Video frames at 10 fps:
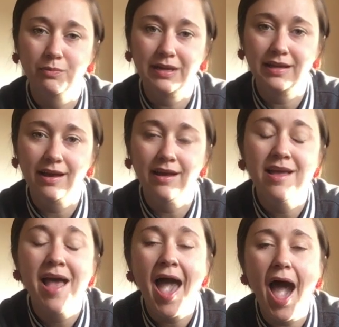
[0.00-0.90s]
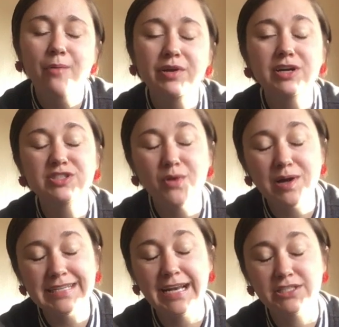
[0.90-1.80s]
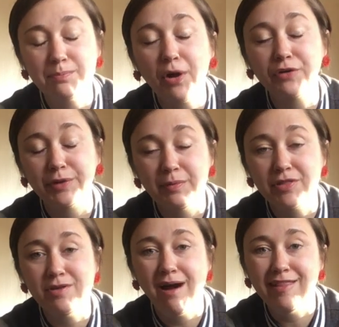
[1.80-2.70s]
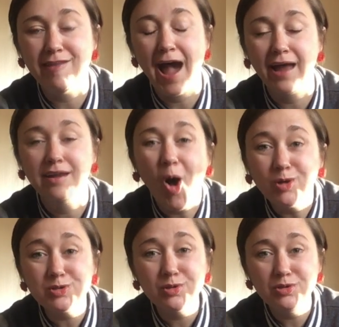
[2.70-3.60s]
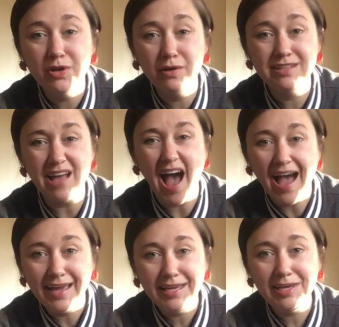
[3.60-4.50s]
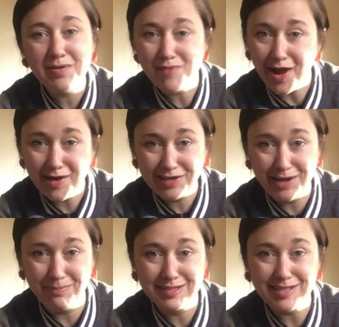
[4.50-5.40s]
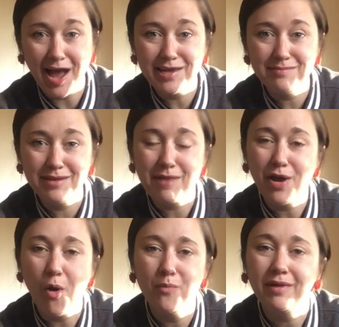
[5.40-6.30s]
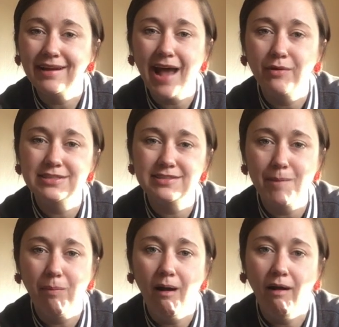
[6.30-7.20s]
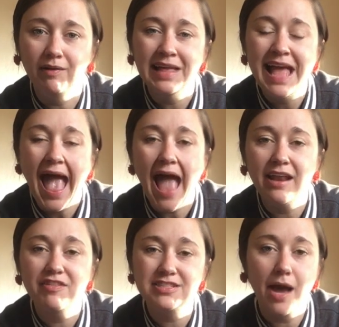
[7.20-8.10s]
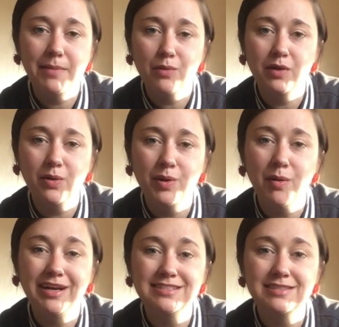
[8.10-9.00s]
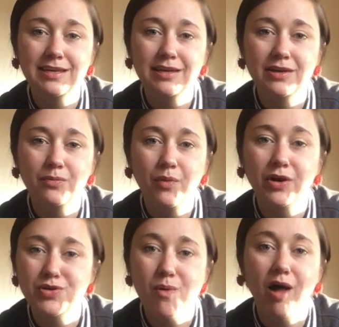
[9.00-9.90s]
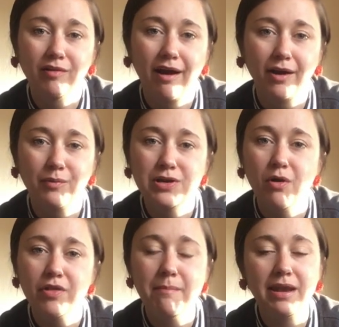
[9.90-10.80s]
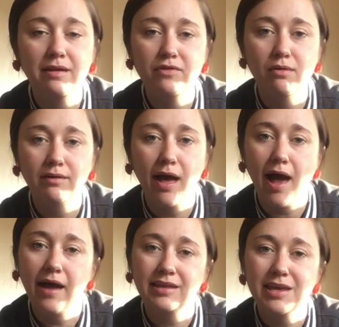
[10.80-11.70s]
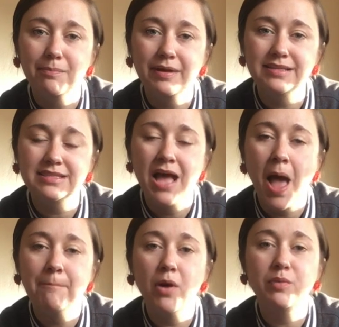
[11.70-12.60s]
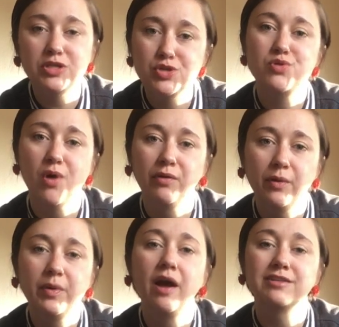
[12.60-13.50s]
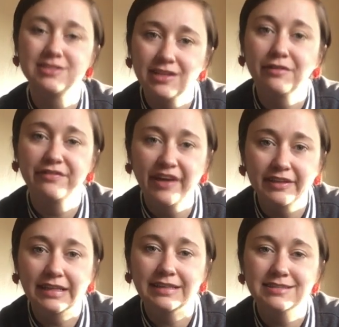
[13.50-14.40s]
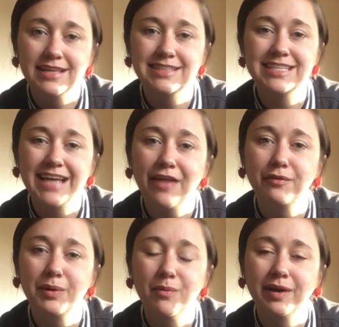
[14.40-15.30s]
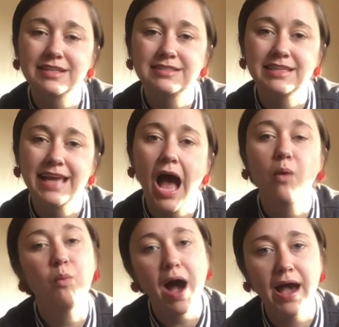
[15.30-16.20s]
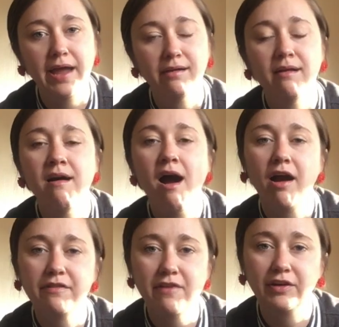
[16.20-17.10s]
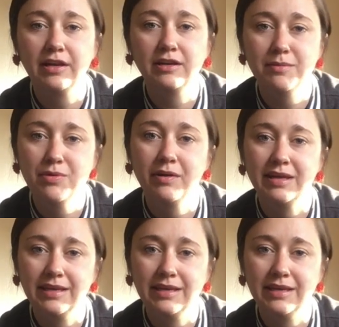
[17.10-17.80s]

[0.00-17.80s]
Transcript: media, and we are so excited to partner with you on that. Also, you notice I am not on campus. I am in my home right now in Saint Paul, and in this coming week, we want to see where you all are. We know that many of you are not on campus, but we do know that we are still Falcons, and together we want to see how wide our Falcon community